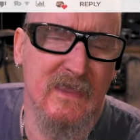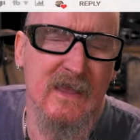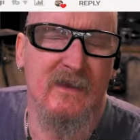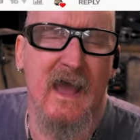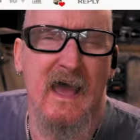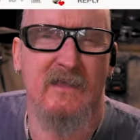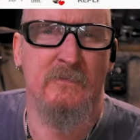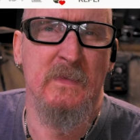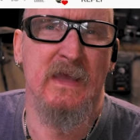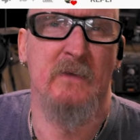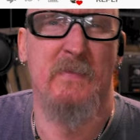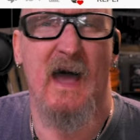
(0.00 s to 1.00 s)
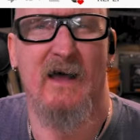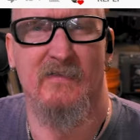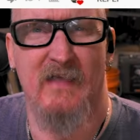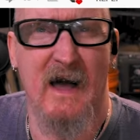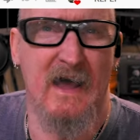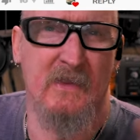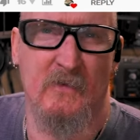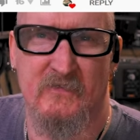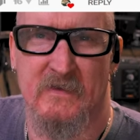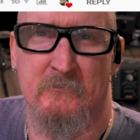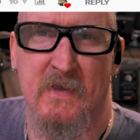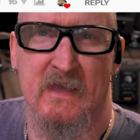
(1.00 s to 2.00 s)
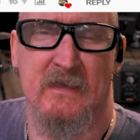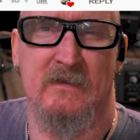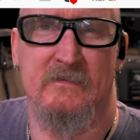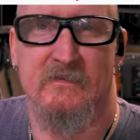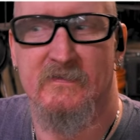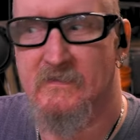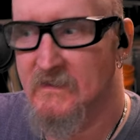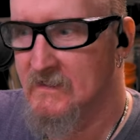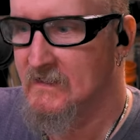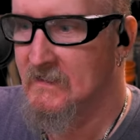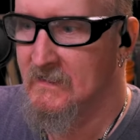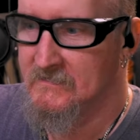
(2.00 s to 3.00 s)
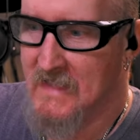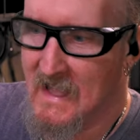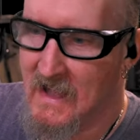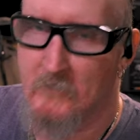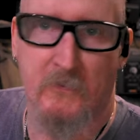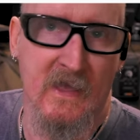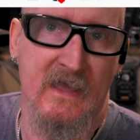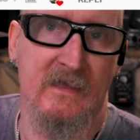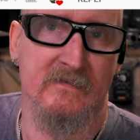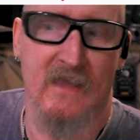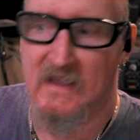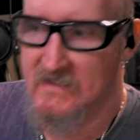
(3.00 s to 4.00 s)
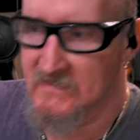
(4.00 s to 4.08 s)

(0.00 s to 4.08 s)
Gear asked me about liners and pins. Now pins I